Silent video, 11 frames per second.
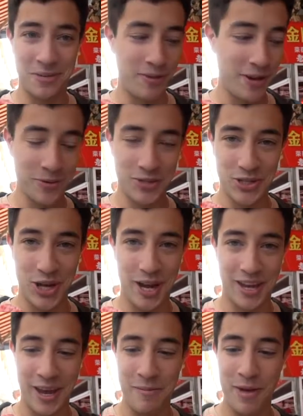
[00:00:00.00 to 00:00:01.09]
Sabrina was just
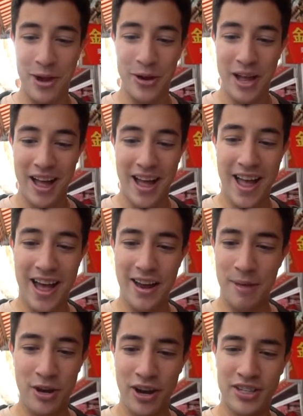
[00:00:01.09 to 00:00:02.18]
talking about, and
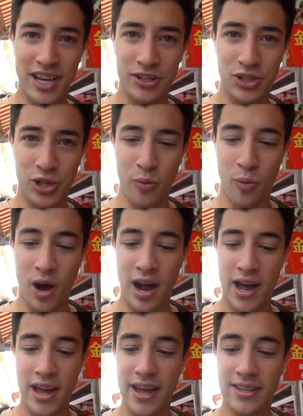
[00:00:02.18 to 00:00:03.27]
I'm not exactly sure
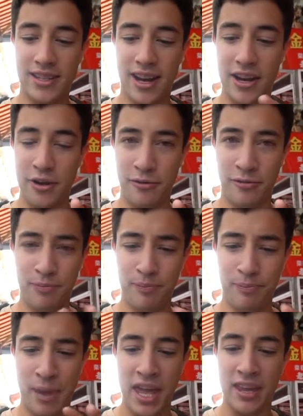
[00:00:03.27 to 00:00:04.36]
why it's kind of
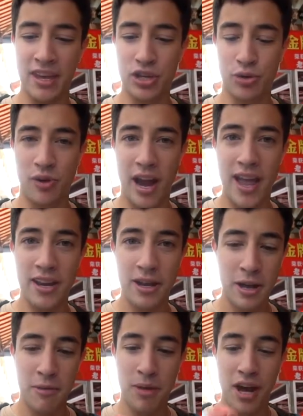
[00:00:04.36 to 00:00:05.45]
pinkish red,
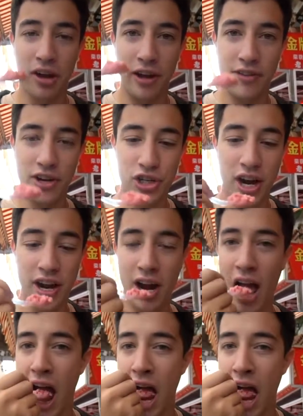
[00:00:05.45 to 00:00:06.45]
but I'll give it a try here.